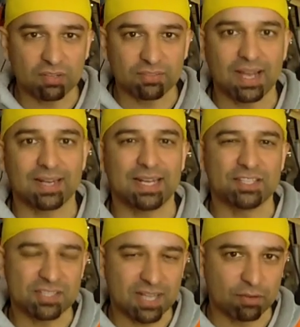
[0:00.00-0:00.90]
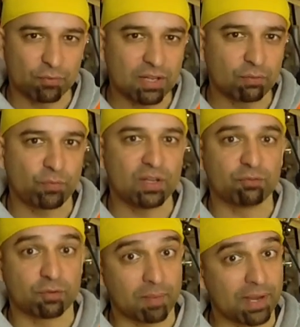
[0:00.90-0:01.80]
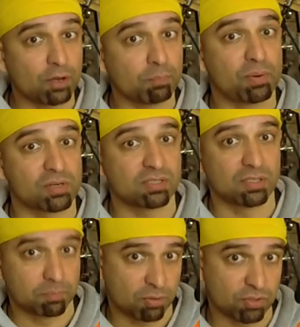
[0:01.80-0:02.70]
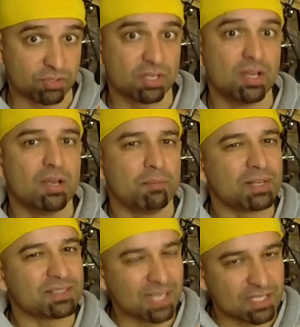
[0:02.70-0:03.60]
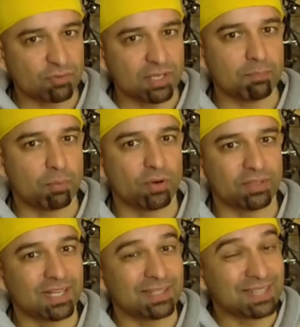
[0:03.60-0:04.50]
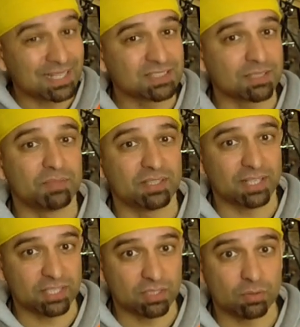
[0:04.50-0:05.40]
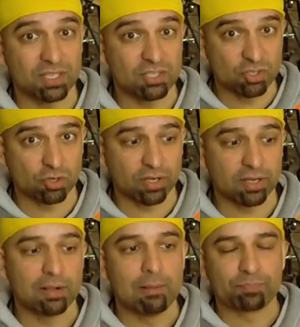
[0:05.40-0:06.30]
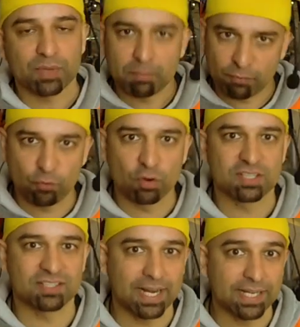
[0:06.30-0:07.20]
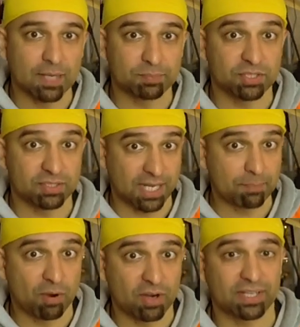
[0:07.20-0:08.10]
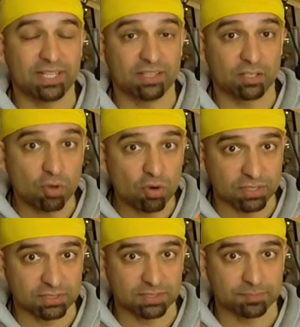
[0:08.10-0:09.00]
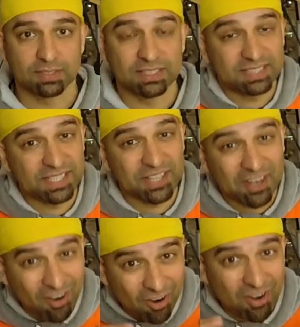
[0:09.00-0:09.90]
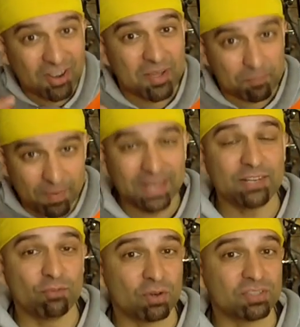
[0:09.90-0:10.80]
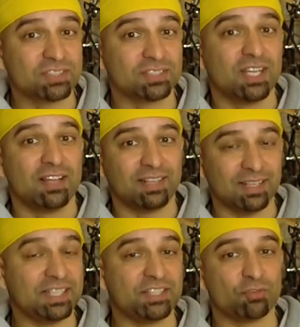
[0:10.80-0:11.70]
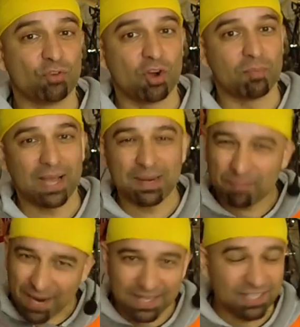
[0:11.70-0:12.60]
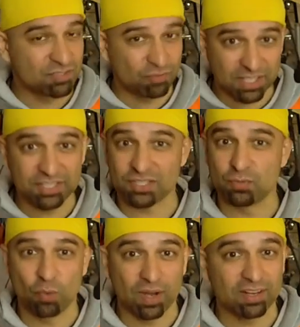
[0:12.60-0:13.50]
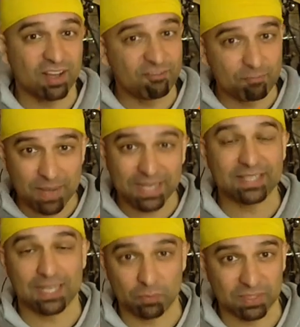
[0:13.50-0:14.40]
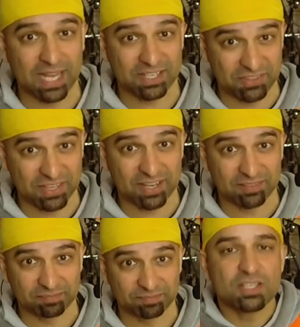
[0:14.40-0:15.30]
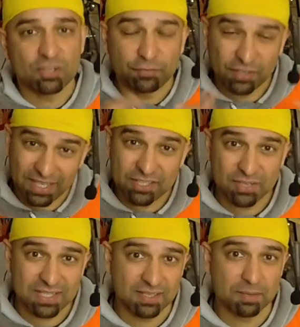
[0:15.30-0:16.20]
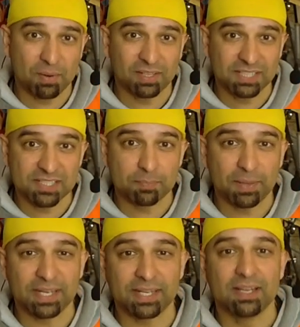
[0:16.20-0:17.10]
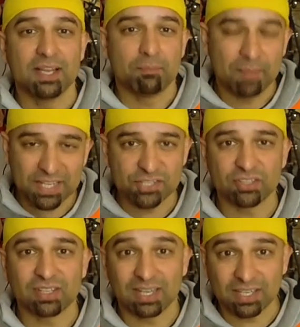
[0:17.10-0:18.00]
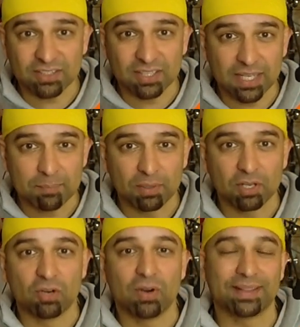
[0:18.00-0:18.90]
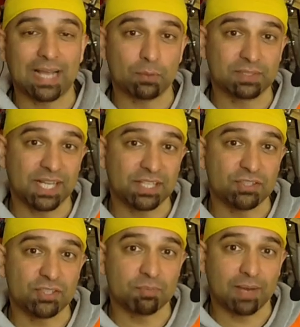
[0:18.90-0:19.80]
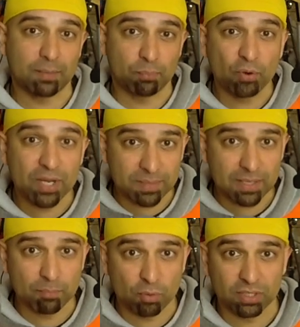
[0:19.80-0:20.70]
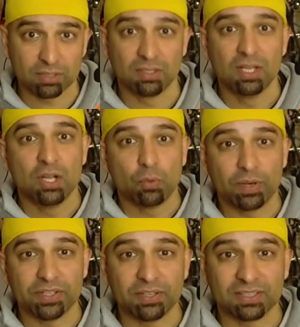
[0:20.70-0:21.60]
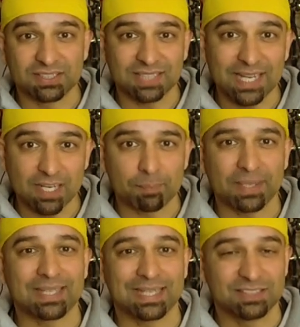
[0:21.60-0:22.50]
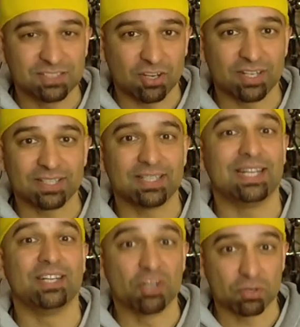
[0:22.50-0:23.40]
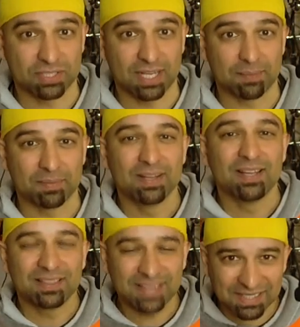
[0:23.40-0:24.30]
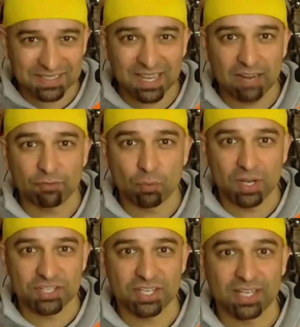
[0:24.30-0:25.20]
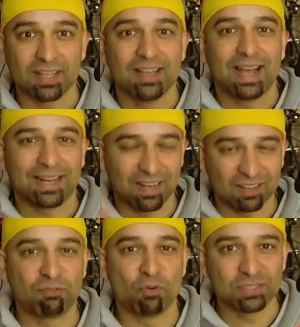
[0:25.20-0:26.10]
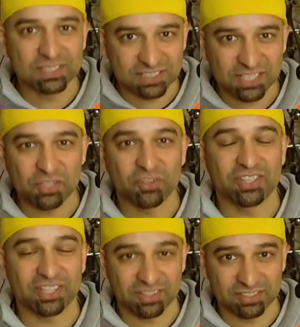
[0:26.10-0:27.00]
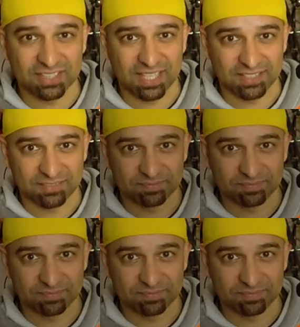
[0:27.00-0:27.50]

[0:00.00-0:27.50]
of that and just get a real feel for my own personal approach, because that's really important that that's something that you enjoy before signing up to take part in the course. You see, there are many roads that lead to Rome, and mine is really just one of many that will get you there. So if you're interested in participating, make sure to click on the link below, and that will take you to my premium portal where you can sign up and get started in no time. Thanks again for watching, and I look forward to seeing you on the other side.